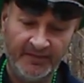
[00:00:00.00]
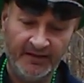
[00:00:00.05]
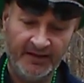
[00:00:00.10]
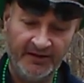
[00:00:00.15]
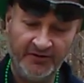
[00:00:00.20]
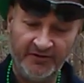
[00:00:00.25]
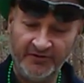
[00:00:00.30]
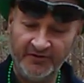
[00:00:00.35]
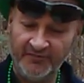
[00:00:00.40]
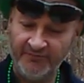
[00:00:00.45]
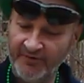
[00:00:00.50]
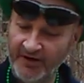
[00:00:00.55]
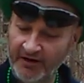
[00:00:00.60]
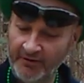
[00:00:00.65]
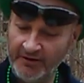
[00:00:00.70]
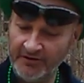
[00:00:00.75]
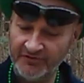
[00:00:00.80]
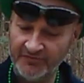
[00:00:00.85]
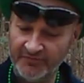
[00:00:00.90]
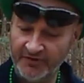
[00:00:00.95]
And you're in the
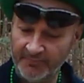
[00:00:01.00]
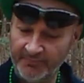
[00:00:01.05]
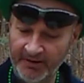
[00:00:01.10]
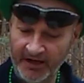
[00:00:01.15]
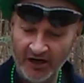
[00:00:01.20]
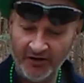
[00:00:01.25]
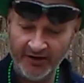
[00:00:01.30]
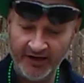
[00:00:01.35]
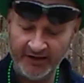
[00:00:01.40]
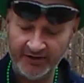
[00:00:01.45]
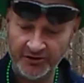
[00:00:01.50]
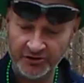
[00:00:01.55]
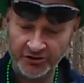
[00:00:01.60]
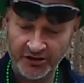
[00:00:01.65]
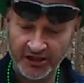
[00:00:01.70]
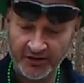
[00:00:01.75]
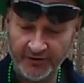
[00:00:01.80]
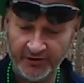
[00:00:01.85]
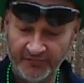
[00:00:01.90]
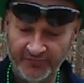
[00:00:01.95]
berries, the berry and the
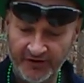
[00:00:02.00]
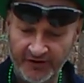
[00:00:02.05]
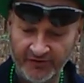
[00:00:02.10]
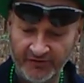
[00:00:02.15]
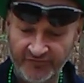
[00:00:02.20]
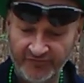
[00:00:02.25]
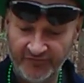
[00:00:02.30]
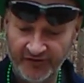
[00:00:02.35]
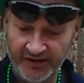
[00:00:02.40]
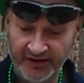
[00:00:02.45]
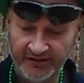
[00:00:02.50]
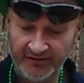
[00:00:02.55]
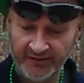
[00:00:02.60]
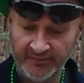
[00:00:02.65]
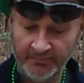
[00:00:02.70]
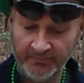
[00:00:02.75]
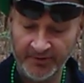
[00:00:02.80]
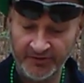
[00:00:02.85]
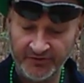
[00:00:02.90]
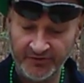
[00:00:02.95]
cherry are very faint,
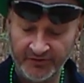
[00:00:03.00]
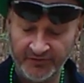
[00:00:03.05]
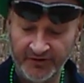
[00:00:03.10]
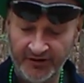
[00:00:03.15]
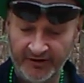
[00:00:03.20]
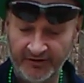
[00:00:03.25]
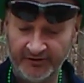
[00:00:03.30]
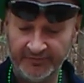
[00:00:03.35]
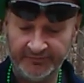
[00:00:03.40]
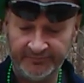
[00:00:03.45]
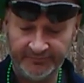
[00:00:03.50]
but they're there.